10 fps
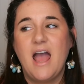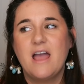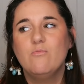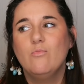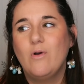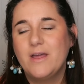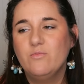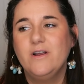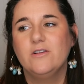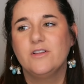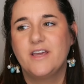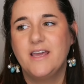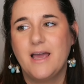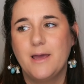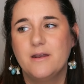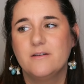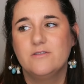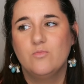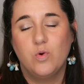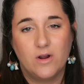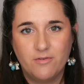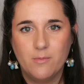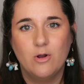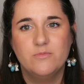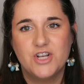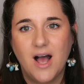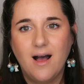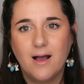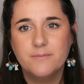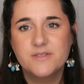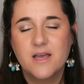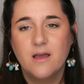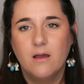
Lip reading: And when we're looking at work from home jobs,